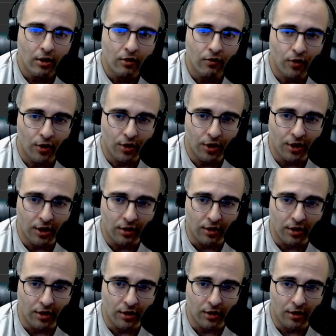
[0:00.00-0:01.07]
For
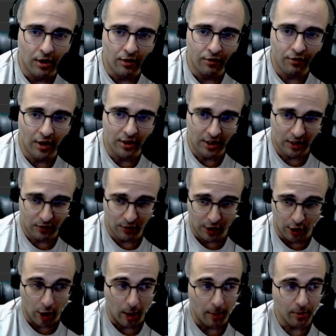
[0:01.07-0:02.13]
the font size for
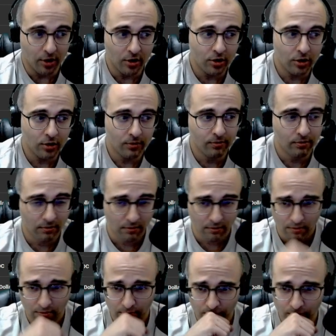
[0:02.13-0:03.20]
the options,
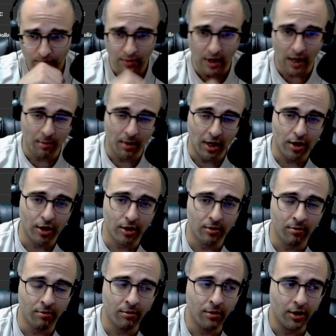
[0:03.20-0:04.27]
I made
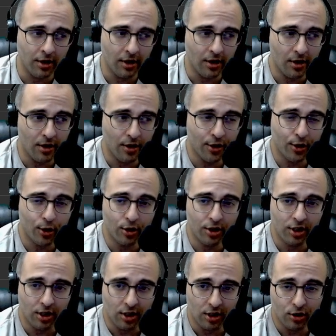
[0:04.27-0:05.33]
them 30
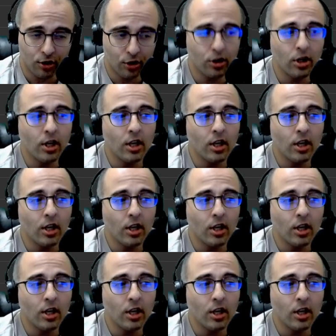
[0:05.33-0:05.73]
each.